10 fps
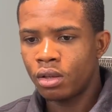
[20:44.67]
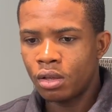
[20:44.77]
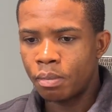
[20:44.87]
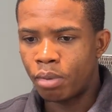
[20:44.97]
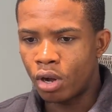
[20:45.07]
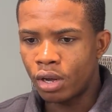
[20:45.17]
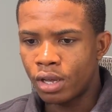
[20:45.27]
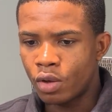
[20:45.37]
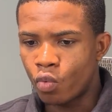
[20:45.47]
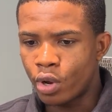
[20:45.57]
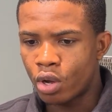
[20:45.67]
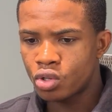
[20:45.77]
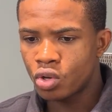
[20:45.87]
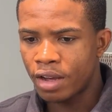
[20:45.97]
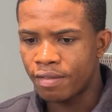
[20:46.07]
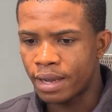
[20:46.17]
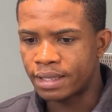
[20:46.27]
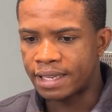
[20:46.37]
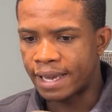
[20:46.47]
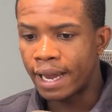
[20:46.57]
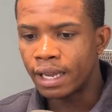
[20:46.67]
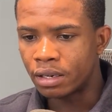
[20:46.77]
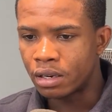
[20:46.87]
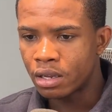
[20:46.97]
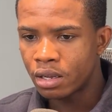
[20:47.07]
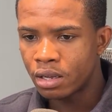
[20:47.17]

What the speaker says: But we also have at the end.